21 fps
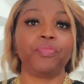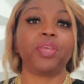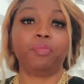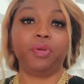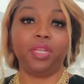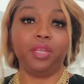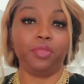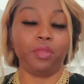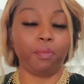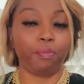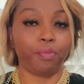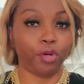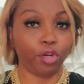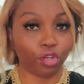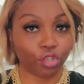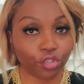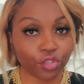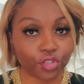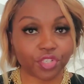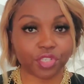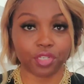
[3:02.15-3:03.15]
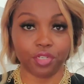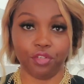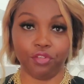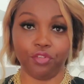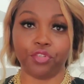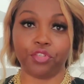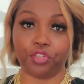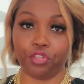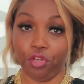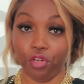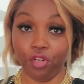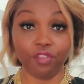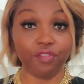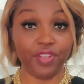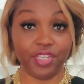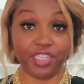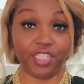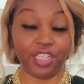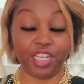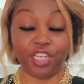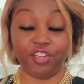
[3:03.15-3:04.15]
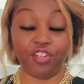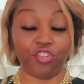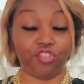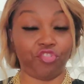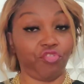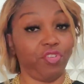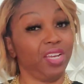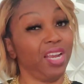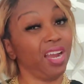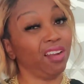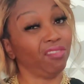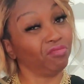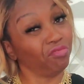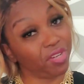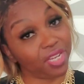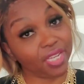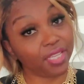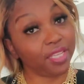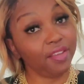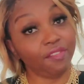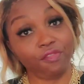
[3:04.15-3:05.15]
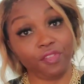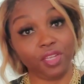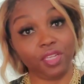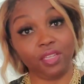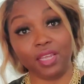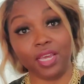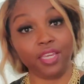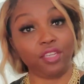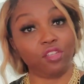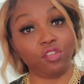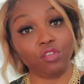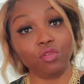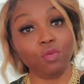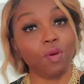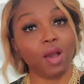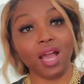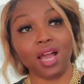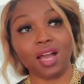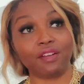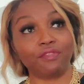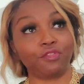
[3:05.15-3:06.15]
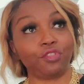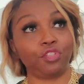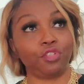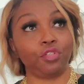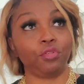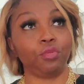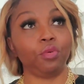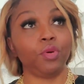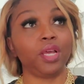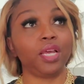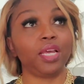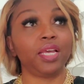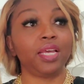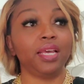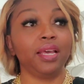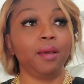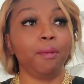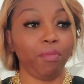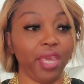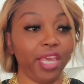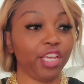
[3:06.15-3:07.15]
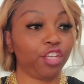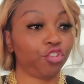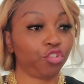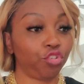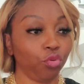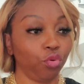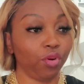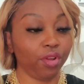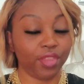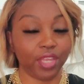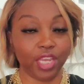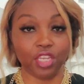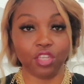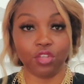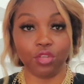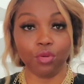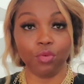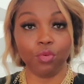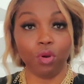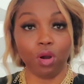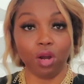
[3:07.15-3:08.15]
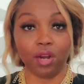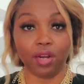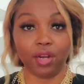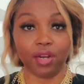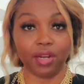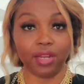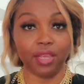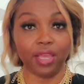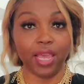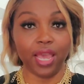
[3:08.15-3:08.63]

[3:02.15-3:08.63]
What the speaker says: But in the personal service industry, I really feel like you have to make sure that you are